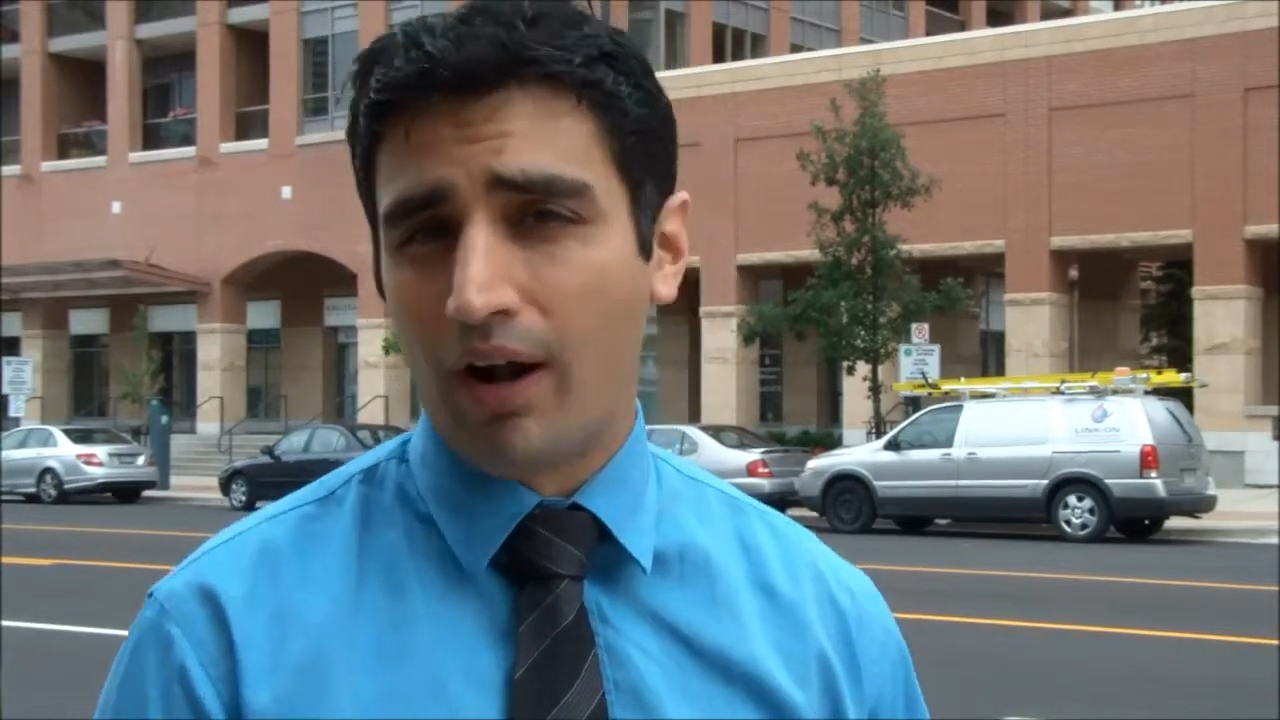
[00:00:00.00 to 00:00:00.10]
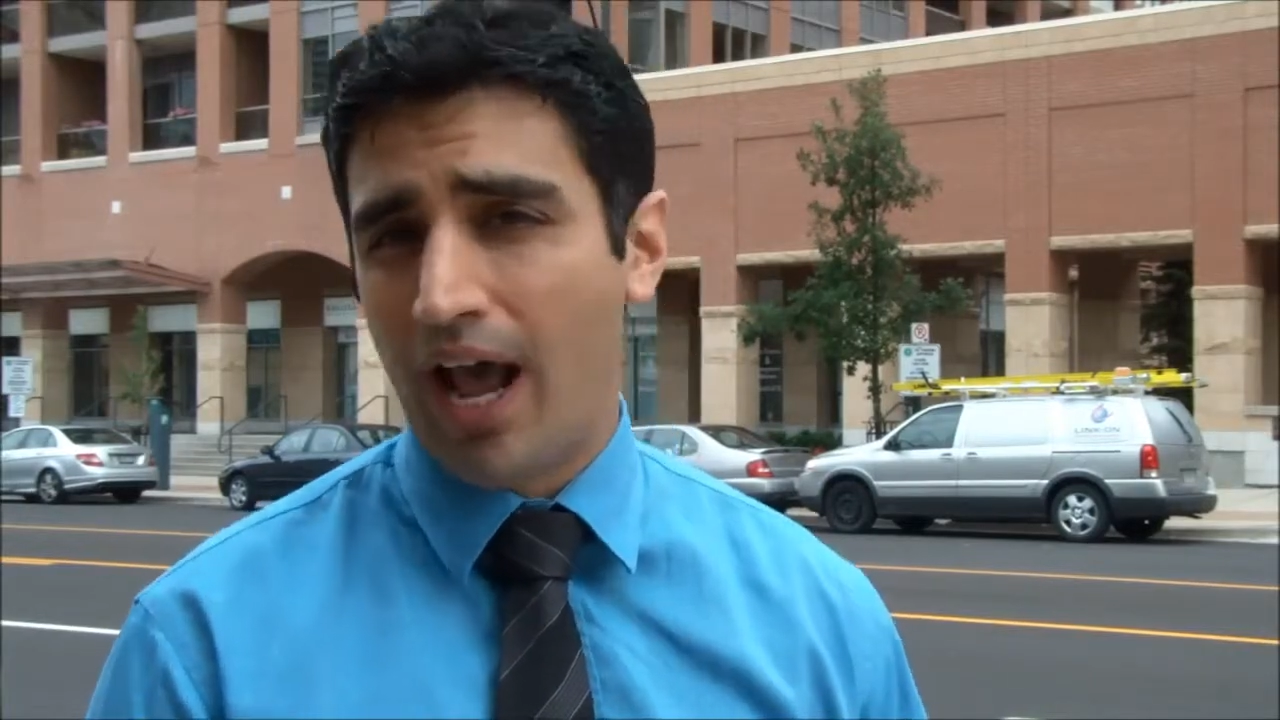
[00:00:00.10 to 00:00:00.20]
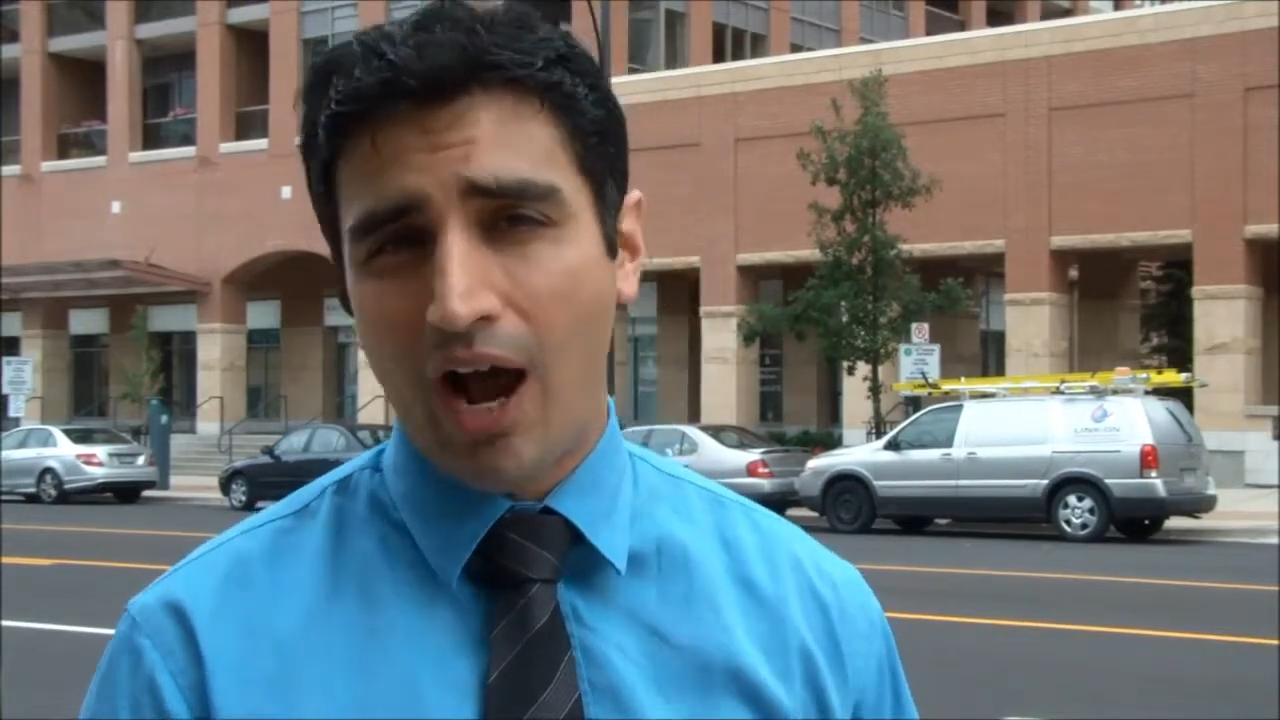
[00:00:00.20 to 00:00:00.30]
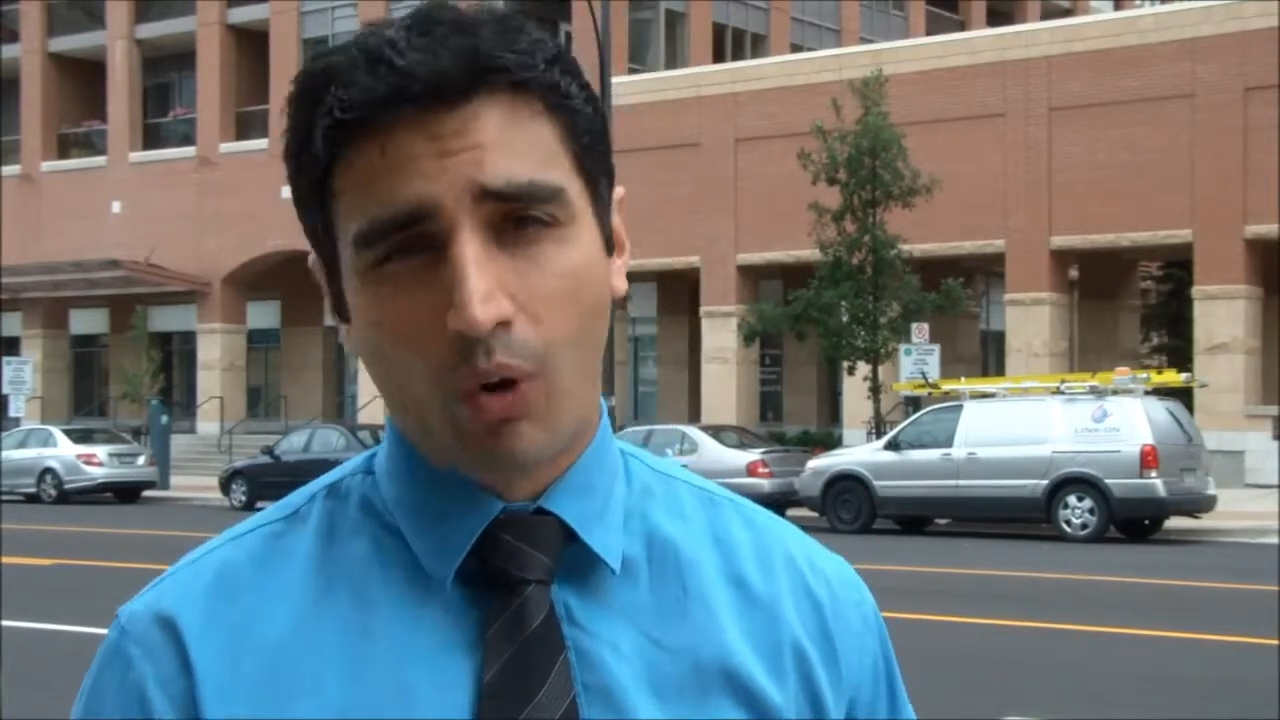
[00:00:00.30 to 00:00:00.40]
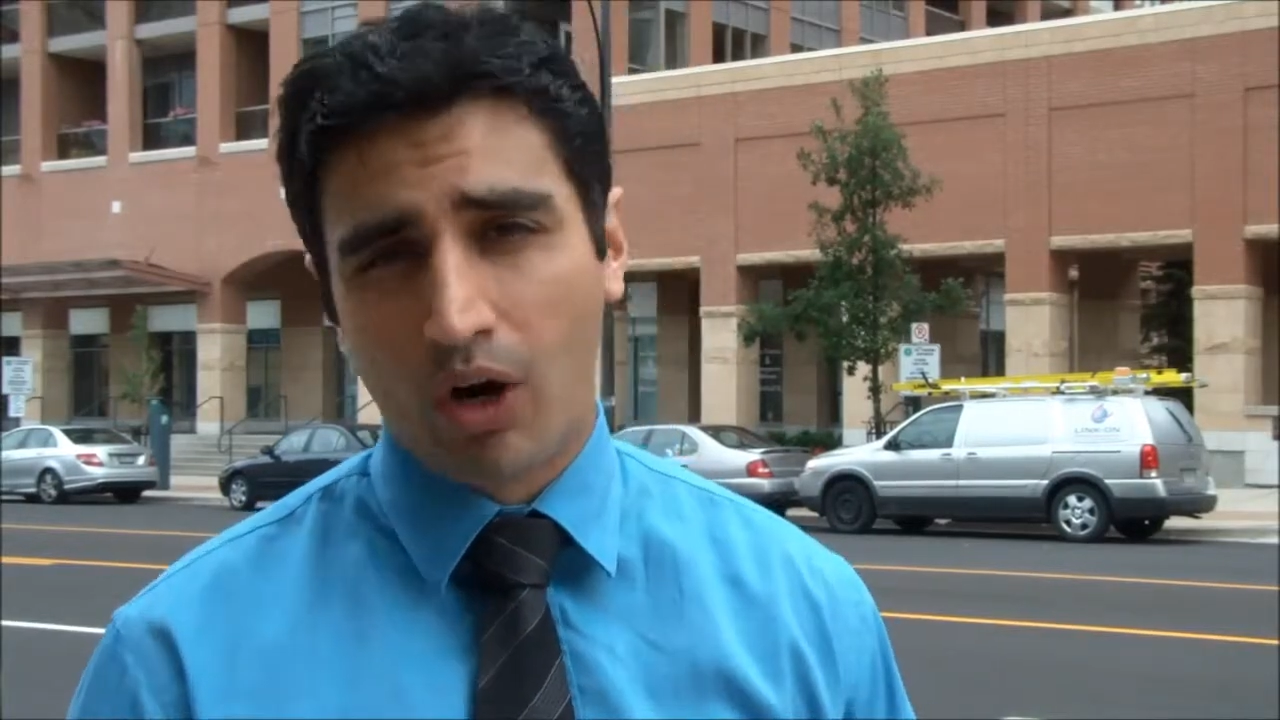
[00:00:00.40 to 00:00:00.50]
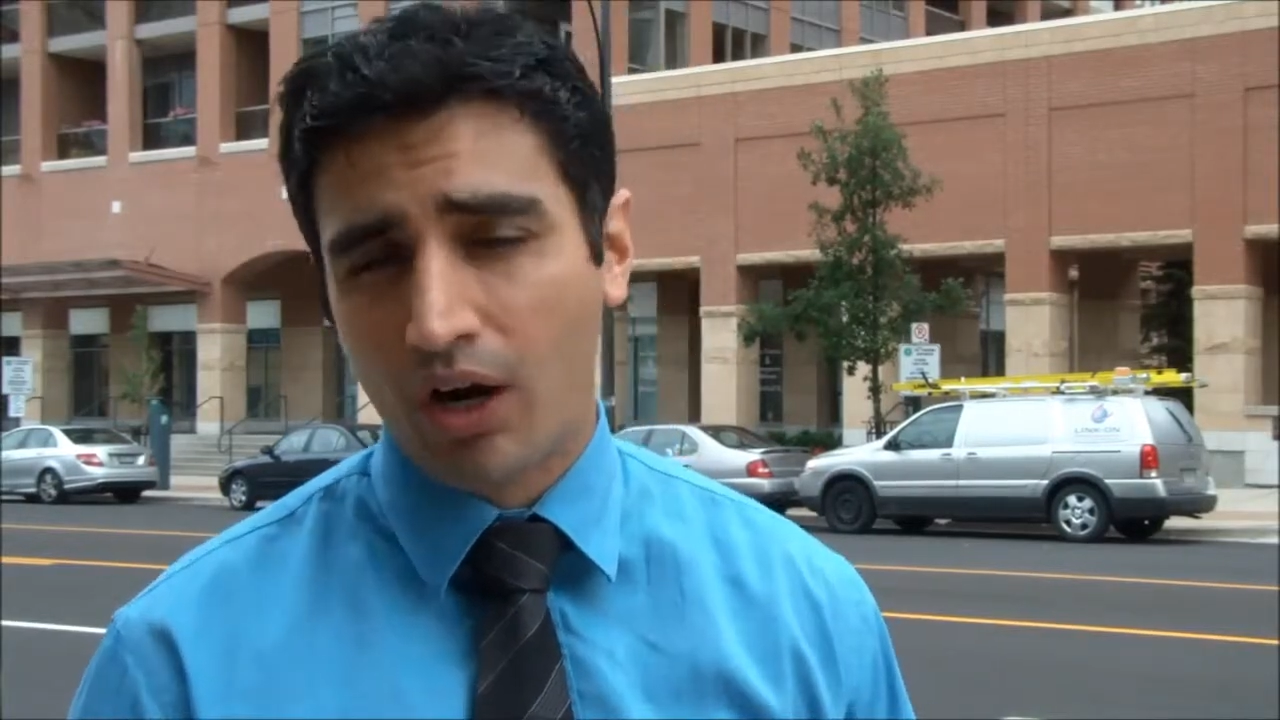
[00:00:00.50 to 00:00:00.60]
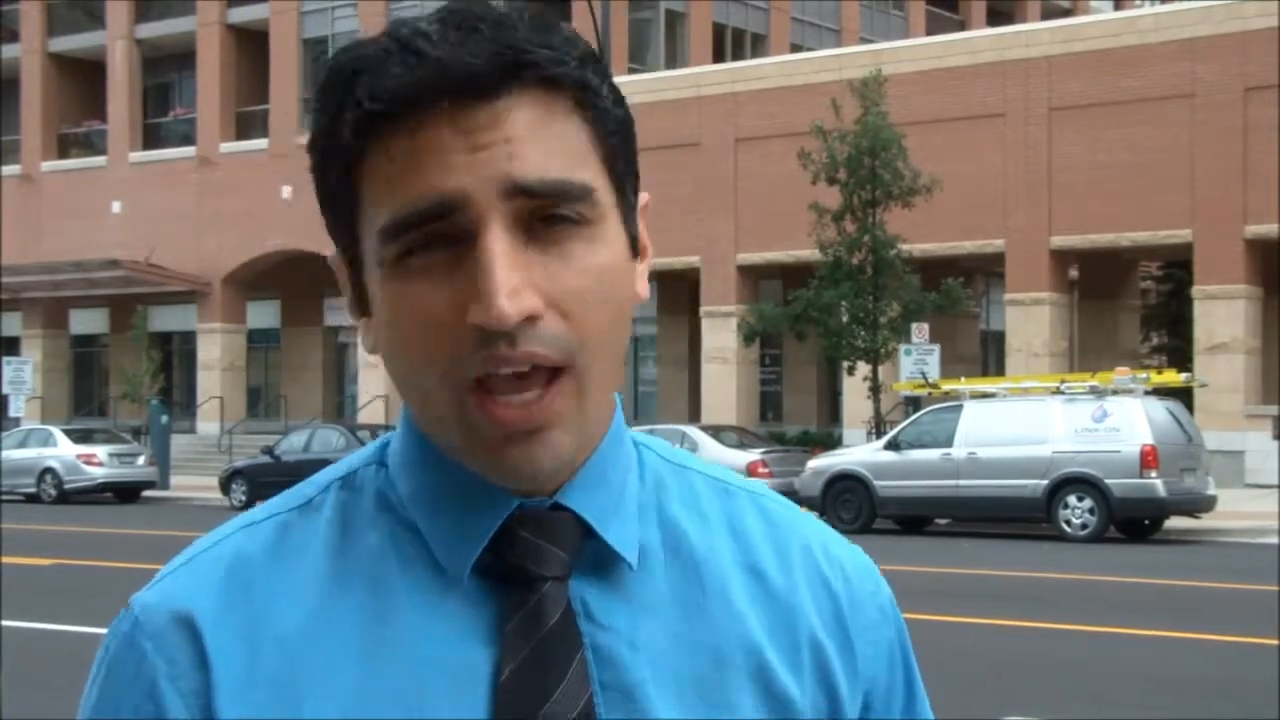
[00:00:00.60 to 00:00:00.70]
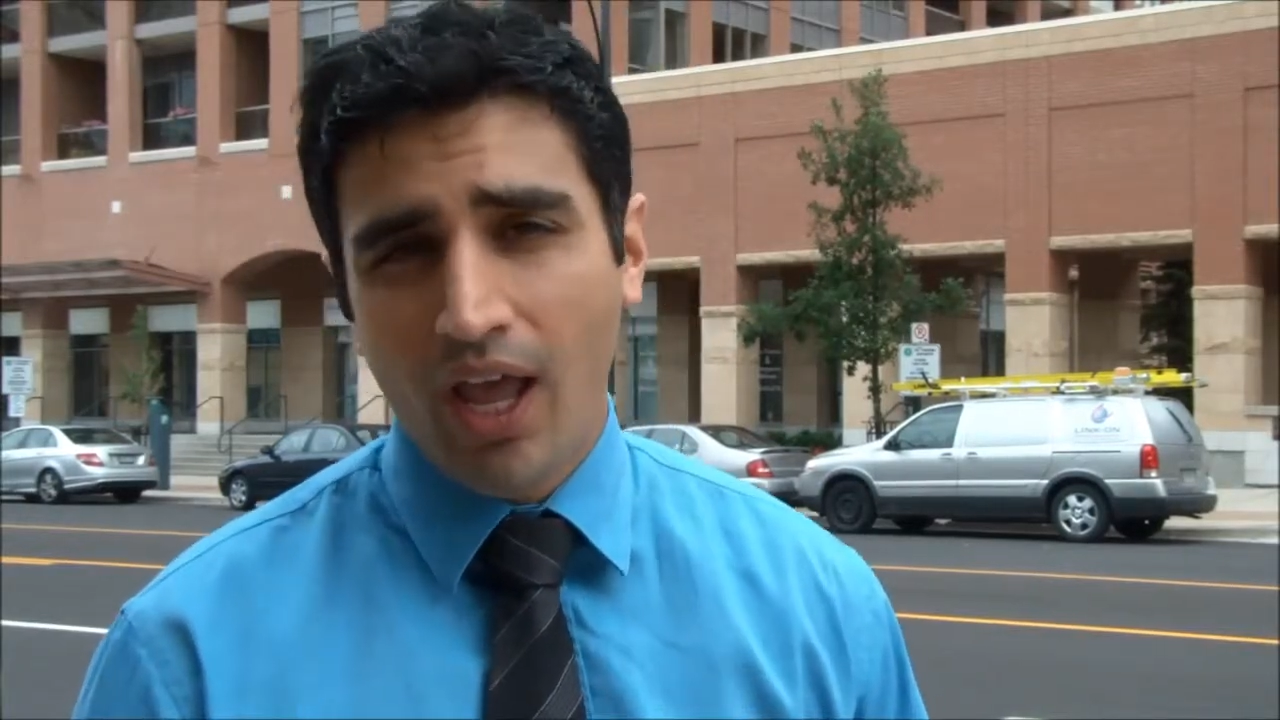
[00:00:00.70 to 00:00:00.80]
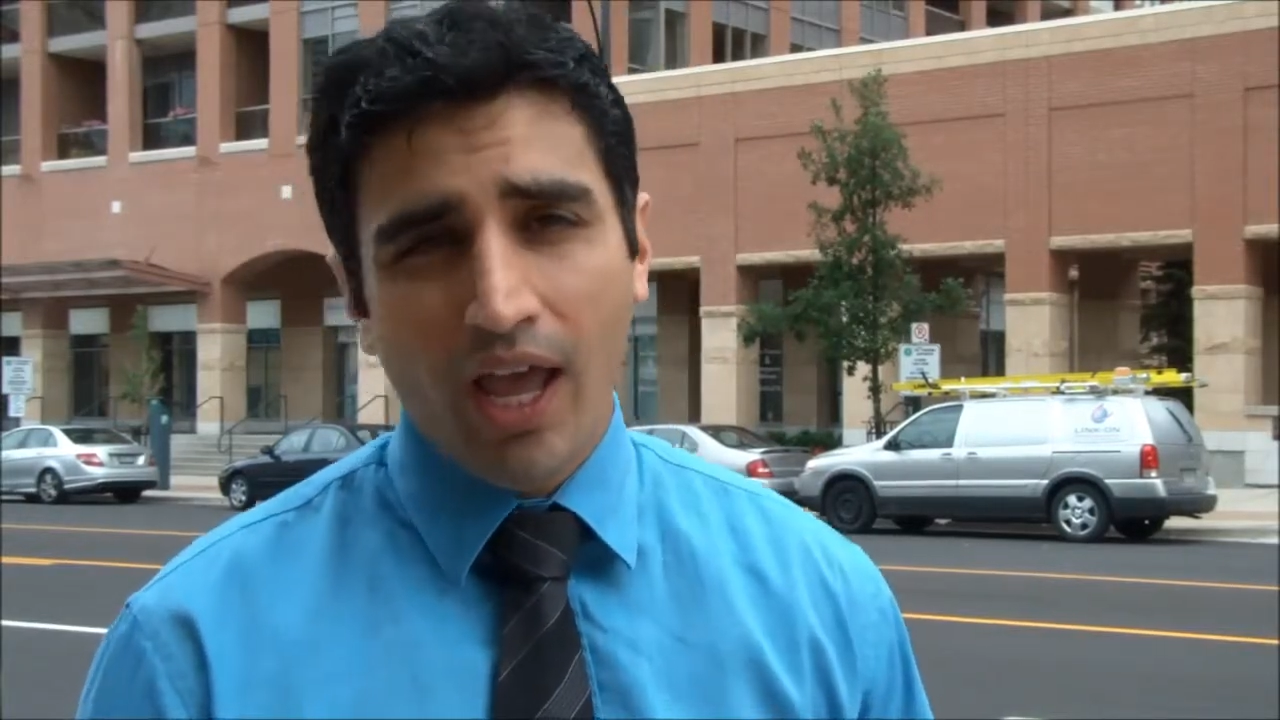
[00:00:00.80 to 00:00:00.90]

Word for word: or an hour